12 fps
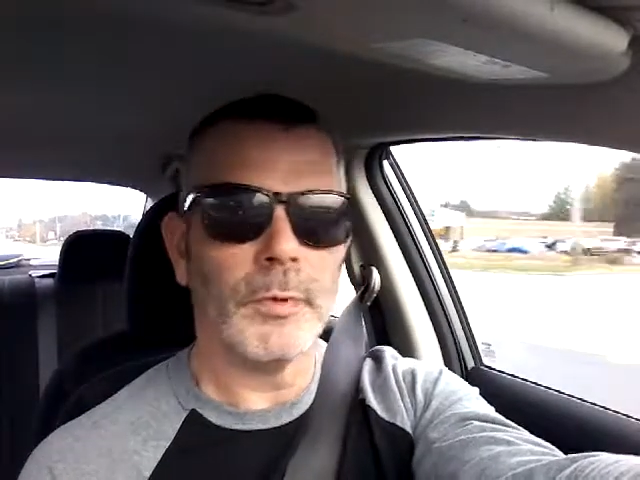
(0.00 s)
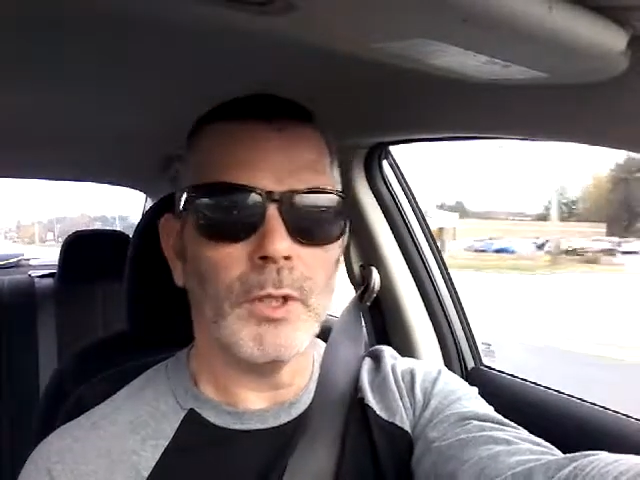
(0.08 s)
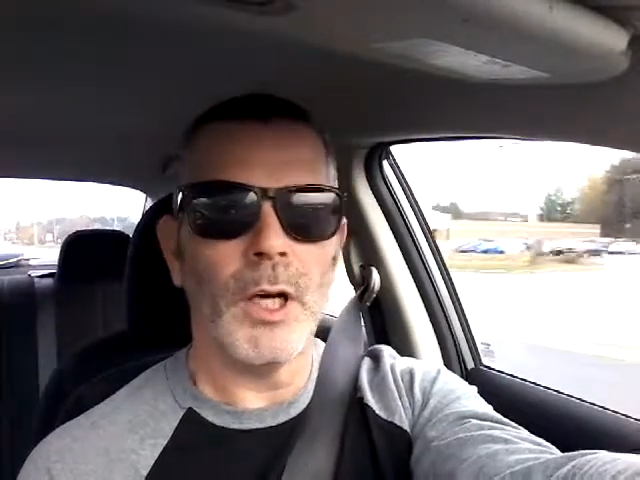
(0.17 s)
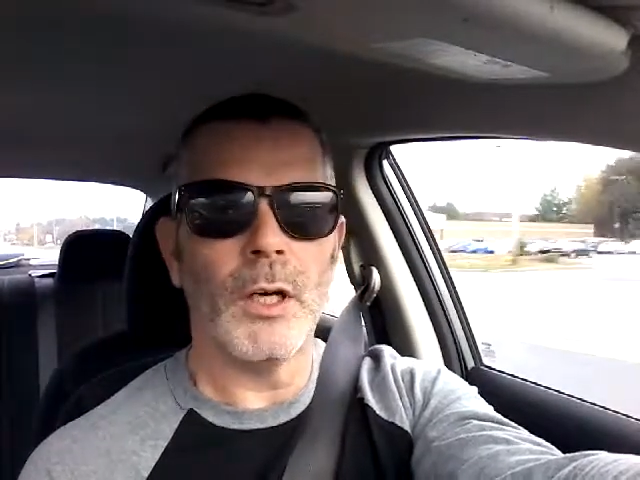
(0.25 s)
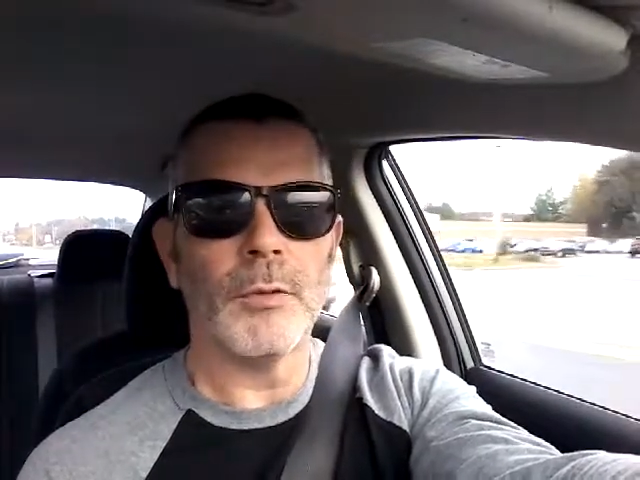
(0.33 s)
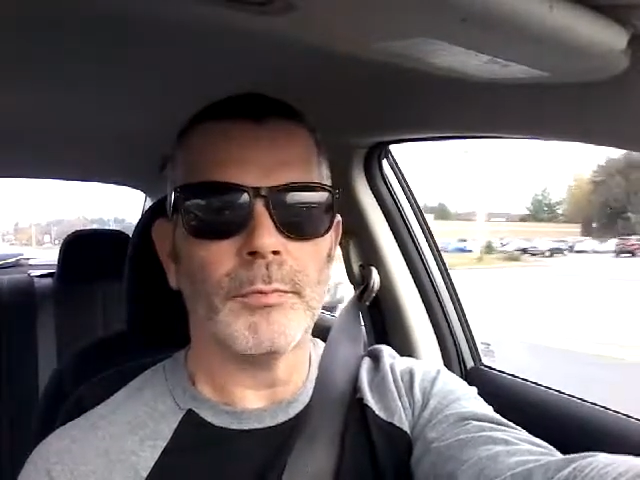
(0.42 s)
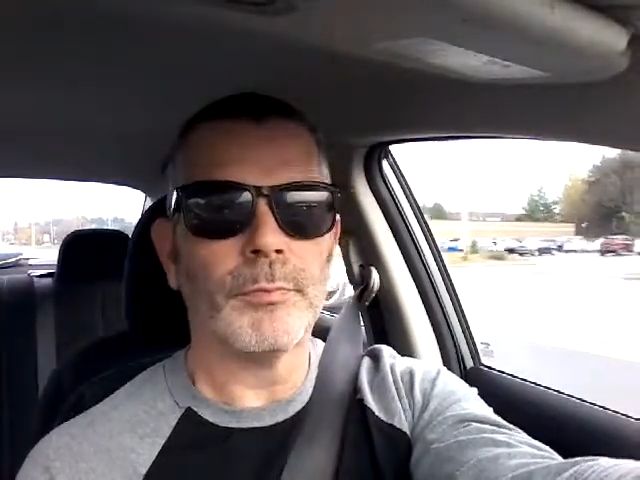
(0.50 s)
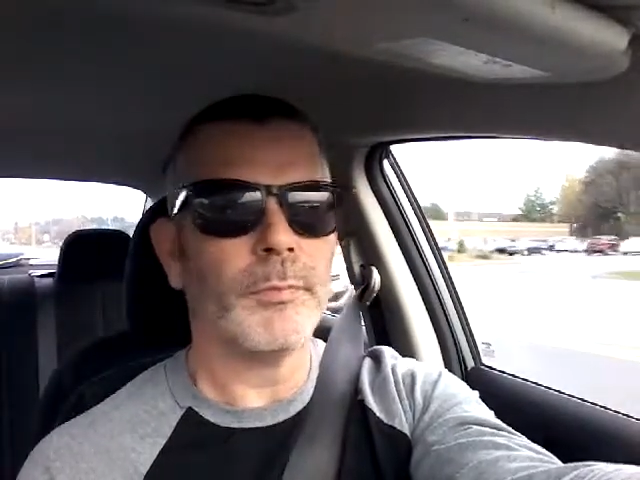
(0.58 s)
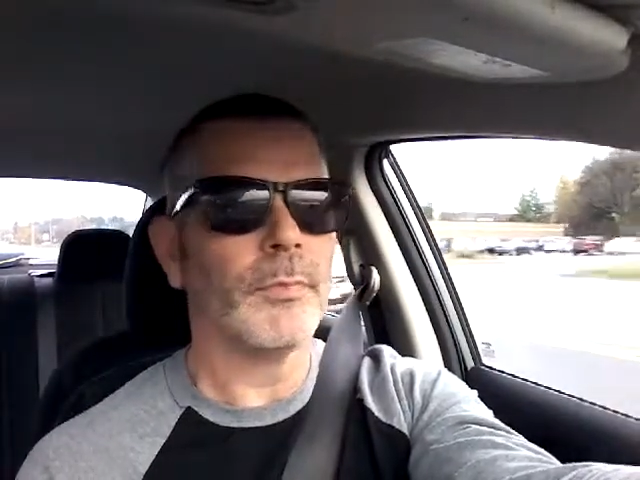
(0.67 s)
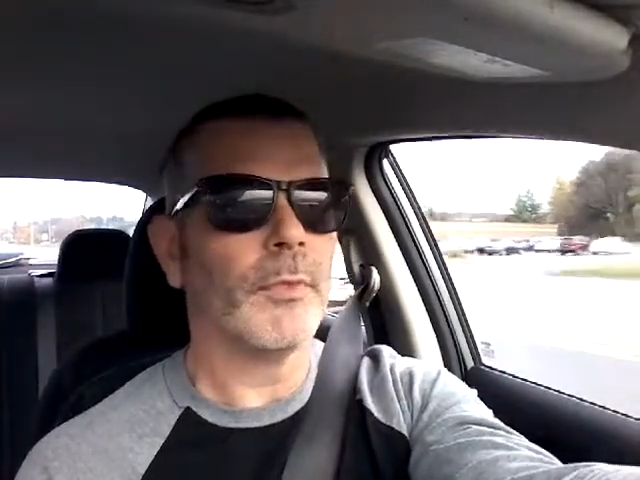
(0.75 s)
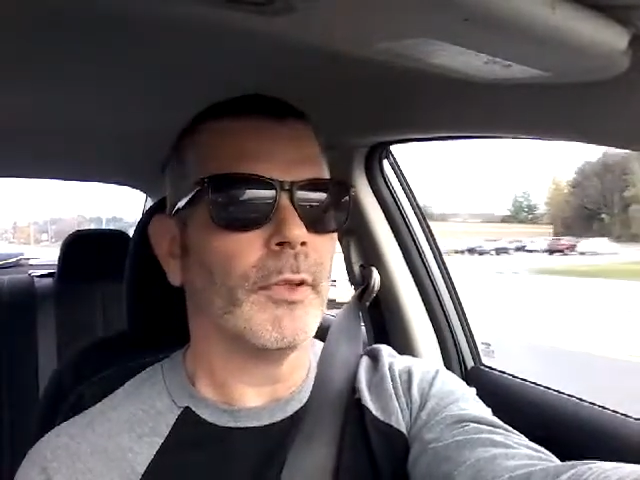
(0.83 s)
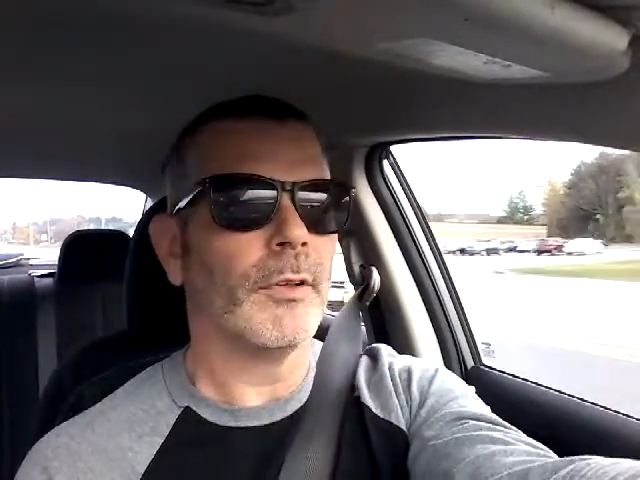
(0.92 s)
you know,
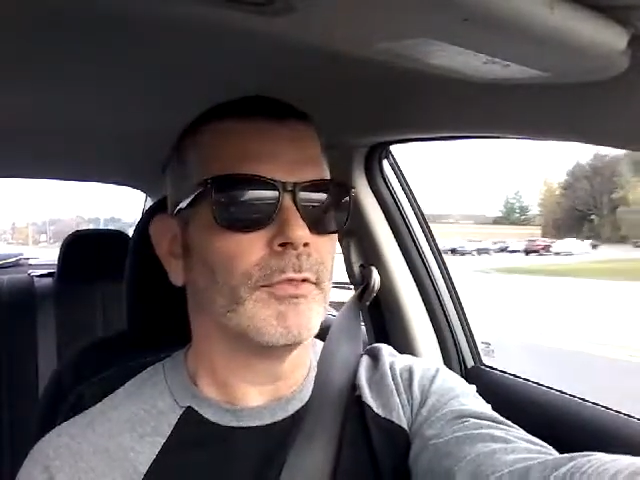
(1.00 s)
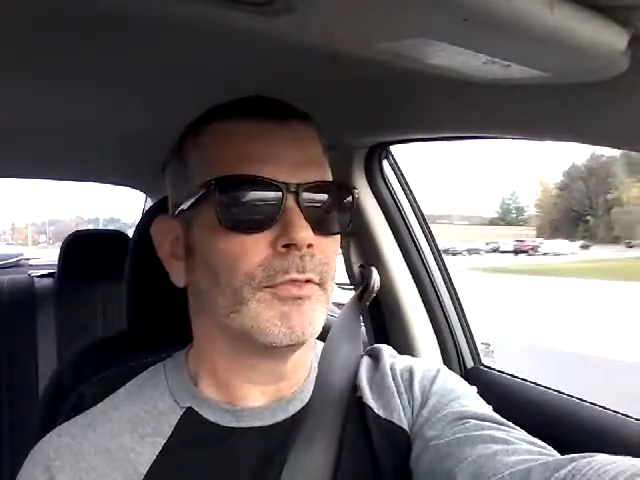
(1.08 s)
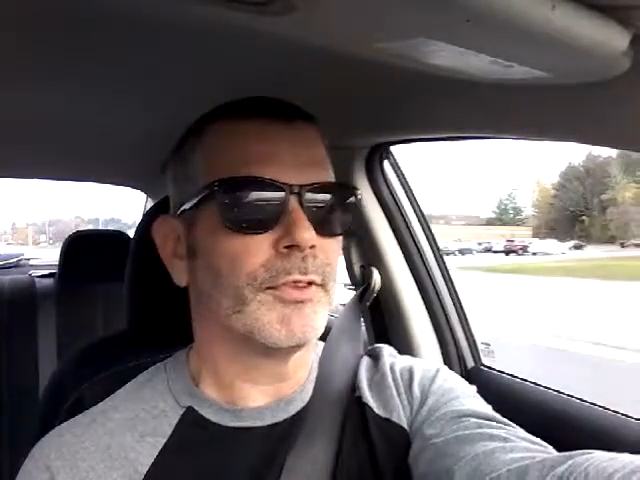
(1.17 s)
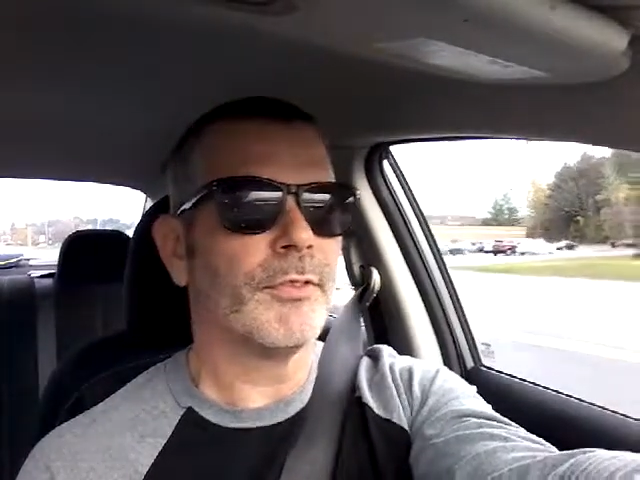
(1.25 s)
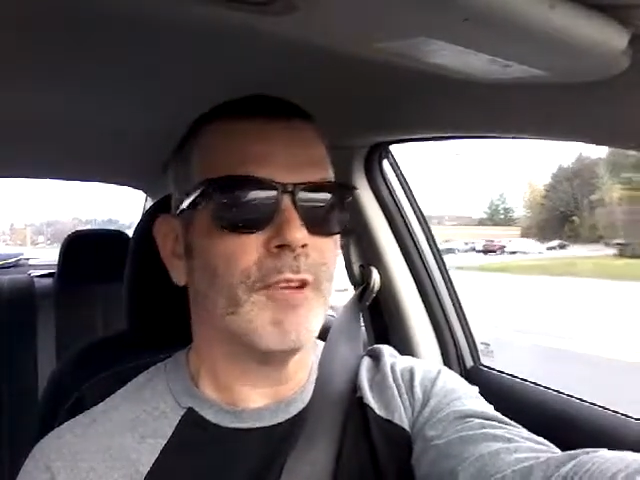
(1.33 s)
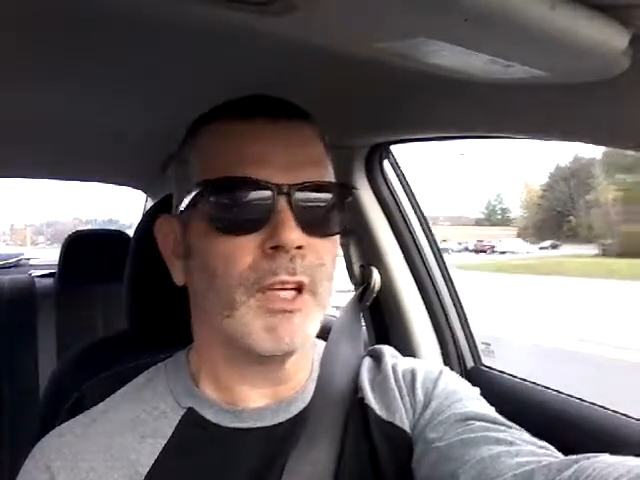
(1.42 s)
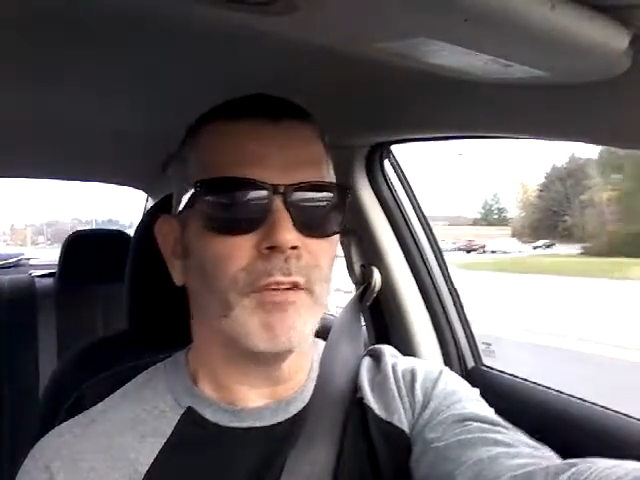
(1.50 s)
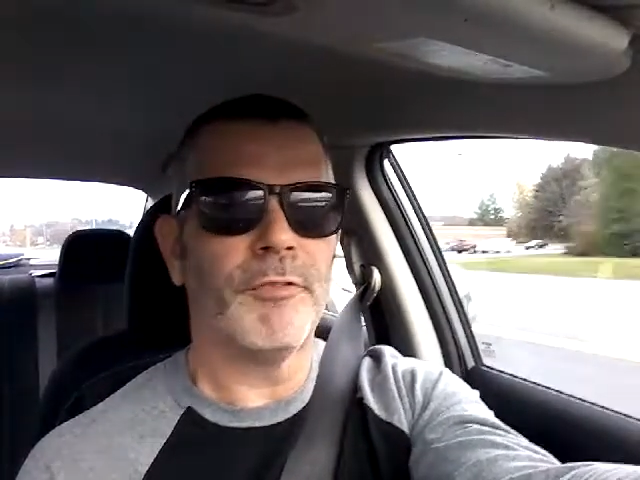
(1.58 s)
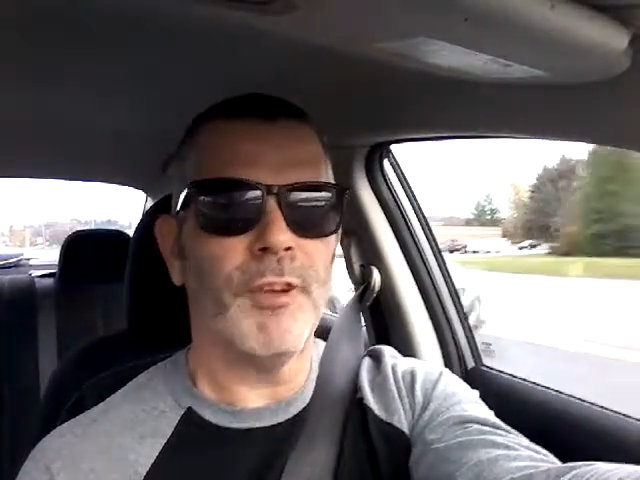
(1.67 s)
figure